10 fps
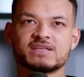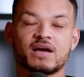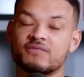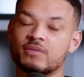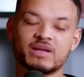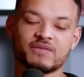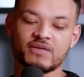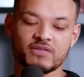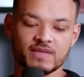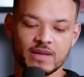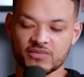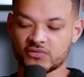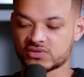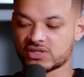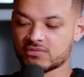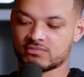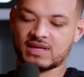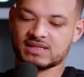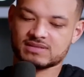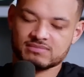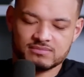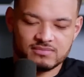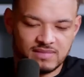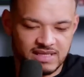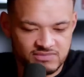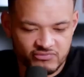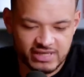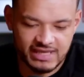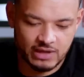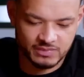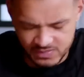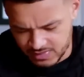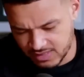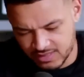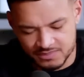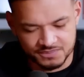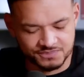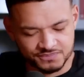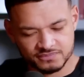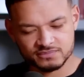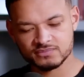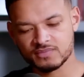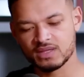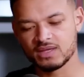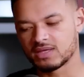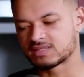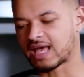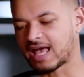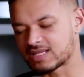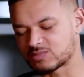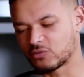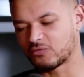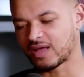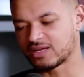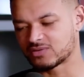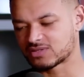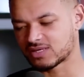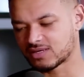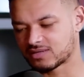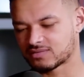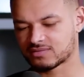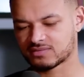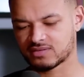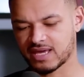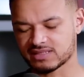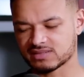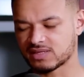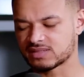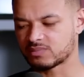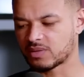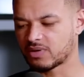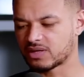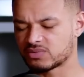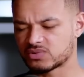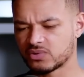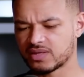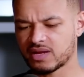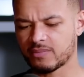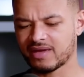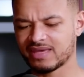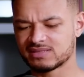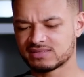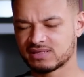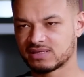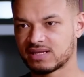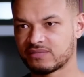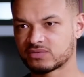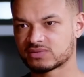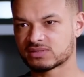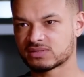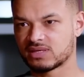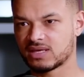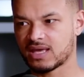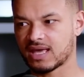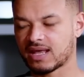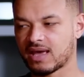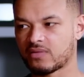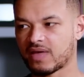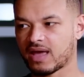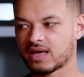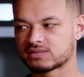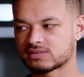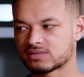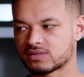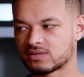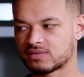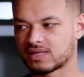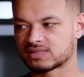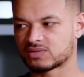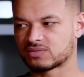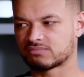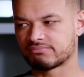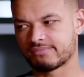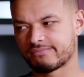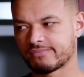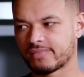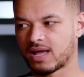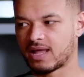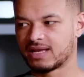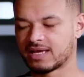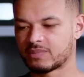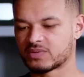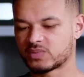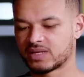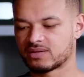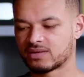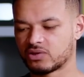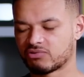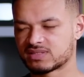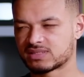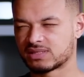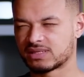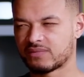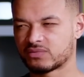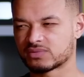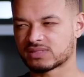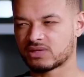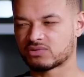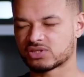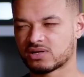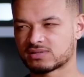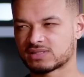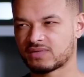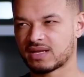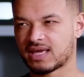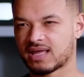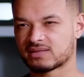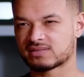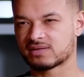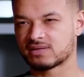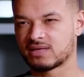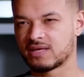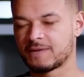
activity, I mean, I've never heard that before, so that's really helped me to add more value to exercise in my mind. You were talking there about insulin levels and how that has, there's a link between your insulin levels and your chances of getting cancer.